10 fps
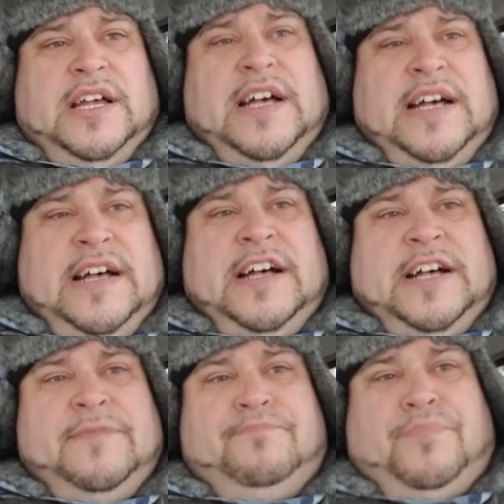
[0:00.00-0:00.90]

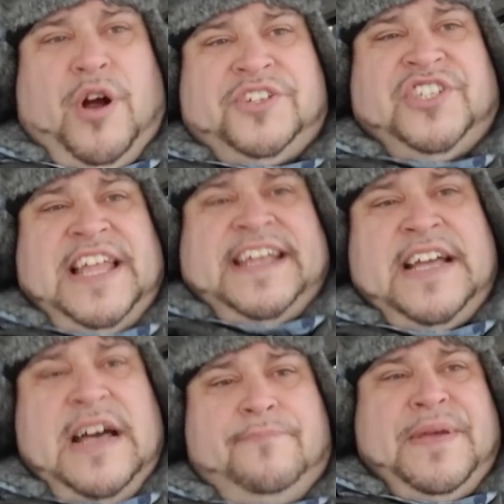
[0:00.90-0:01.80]
Parts like
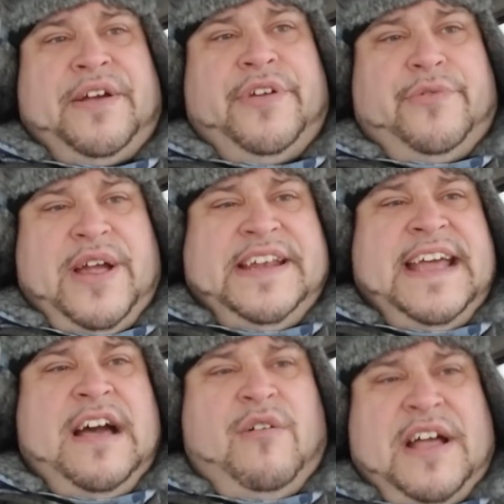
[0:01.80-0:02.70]
Barrie right
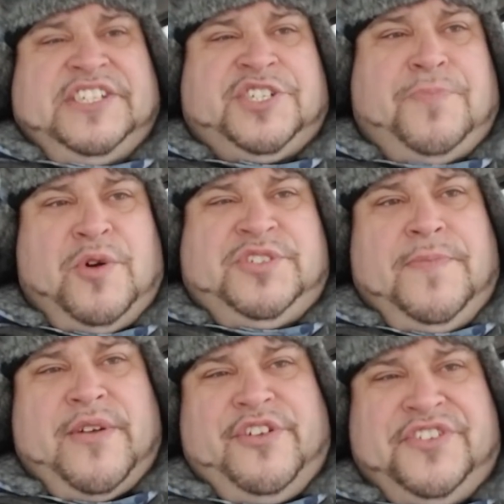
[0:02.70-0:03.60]
now. I just spoke to
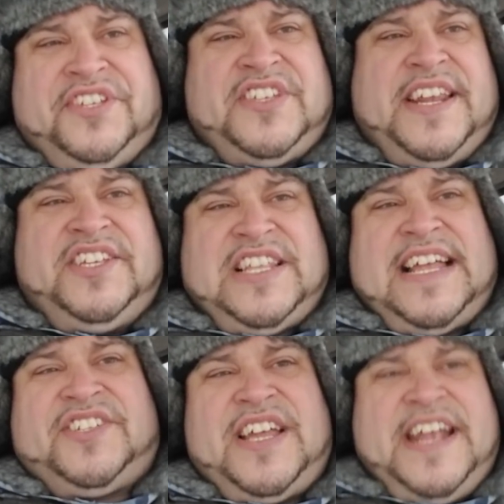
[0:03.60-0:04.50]
Mario DeCettis
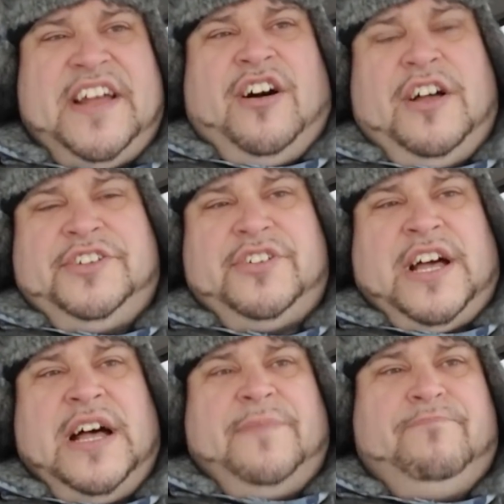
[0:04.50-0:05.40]
last night
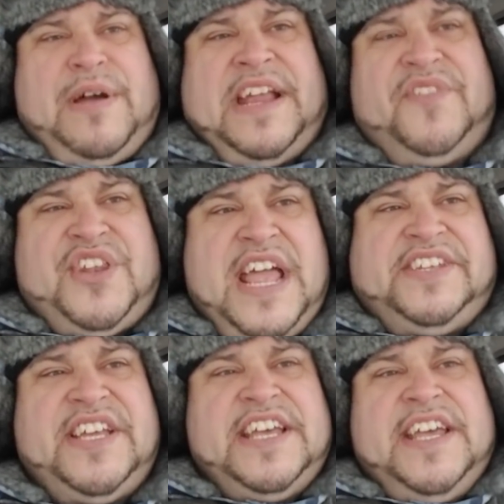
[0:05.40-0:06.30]
on Mike in the Night.